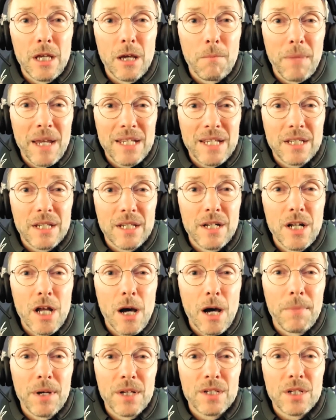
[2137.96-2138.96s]
best
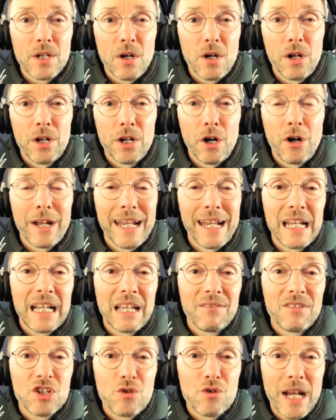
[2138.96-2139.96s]
numbers on any
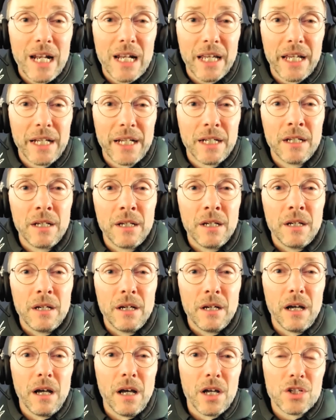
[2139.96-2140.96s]
given trade lane.
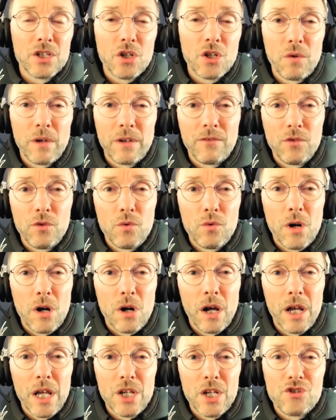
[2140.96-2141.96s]
So if you
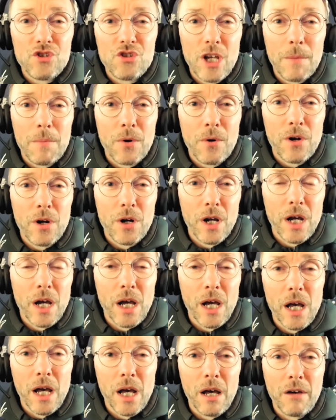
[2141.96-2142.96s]
are a shipper
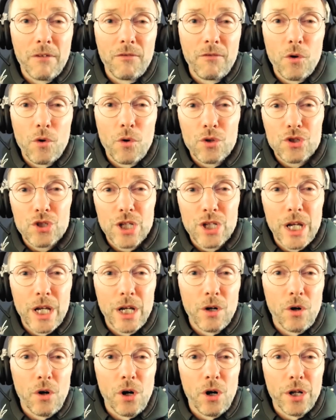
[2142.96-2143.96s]

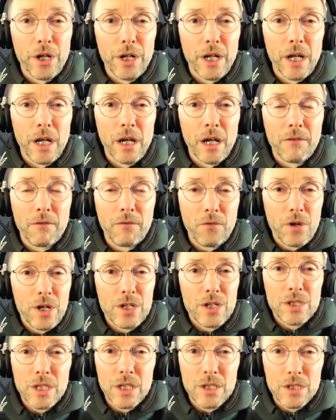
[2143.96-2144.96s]
focusing on, for
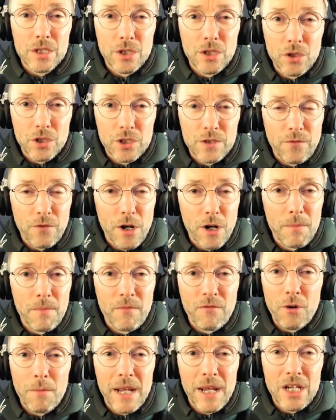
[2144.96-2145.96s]
instance, goods
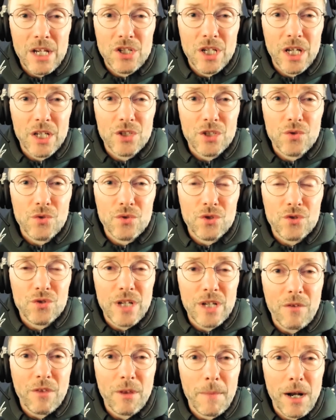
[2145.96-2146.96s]
from Asia to
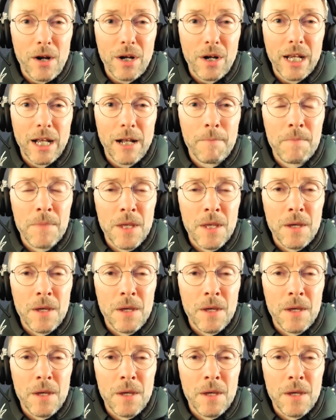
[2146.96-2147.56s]
South America,